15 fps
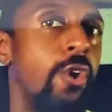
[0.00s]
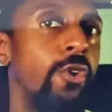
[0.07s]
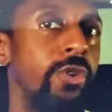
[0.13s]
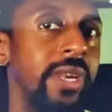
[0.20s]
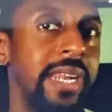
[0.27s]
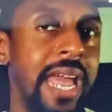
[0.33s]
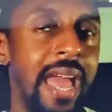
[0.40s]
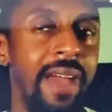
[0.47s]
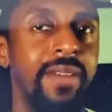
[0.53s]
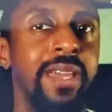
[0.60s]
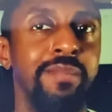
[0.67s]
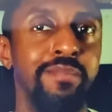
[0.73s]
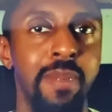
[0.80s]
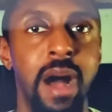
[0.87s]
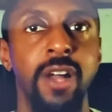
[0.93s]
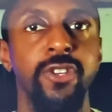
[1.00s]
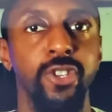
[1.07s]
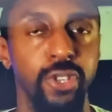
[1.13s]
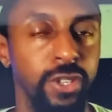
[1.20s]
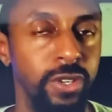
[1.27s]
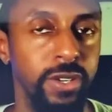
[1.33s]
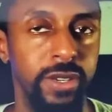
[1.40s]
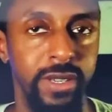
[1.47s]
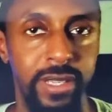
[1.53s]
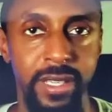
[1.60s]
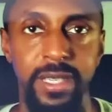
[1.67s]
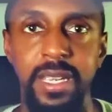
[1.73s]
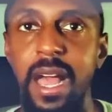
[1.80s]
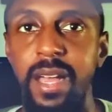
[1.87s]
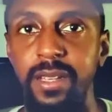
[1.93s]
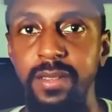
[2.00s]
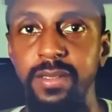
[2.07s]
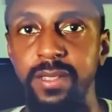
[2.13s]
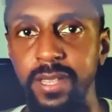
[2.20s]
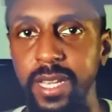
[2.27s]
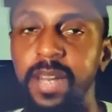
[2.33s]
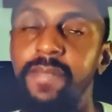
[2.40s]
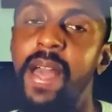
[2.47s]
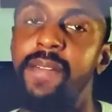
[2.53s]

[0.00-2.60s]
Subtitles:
own and have a modular design set of